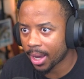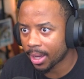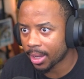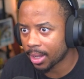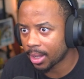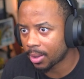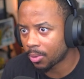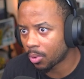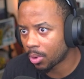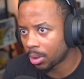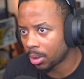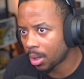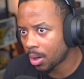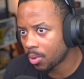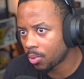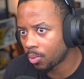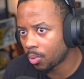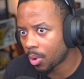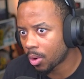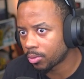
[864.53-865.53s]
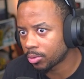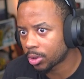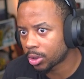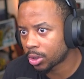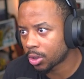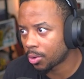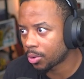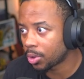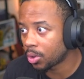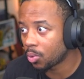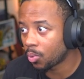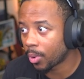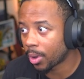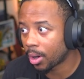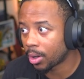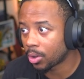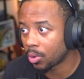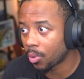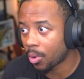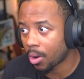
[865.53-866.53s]
it alone won't show you
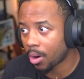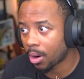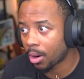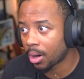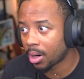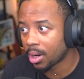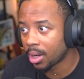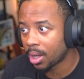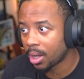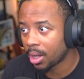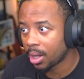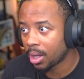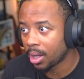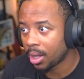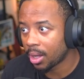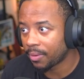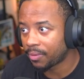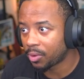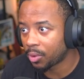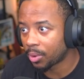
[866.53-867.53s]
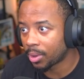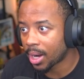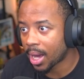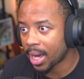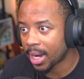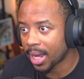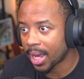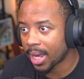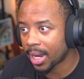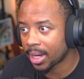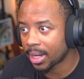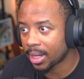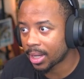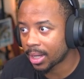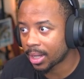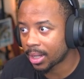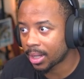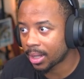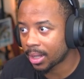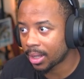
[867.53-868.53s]
where you are. If you've not
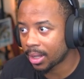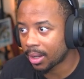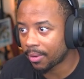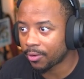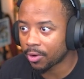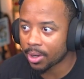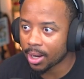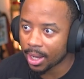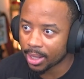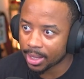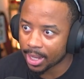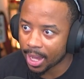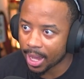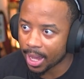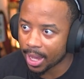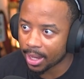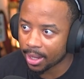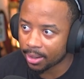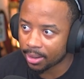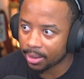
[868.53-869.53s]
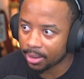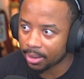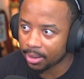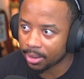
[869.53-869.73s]
the head